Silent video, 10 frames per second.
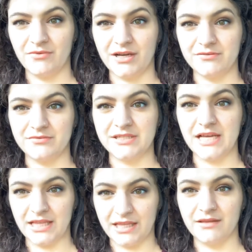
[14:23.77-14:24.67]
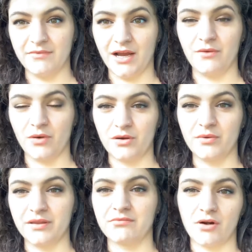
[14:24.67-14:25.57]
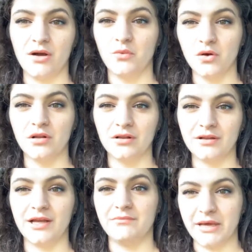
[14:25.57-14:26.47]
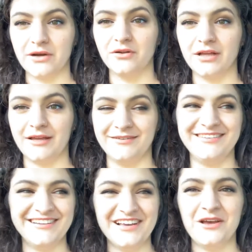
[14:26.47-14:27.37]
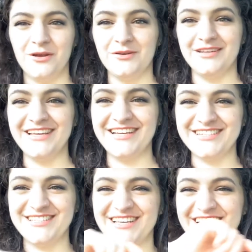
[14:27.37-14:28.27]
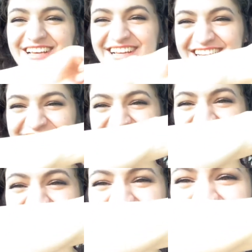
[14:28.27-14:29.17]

when I was telling them I work with raw wool and metal and needed to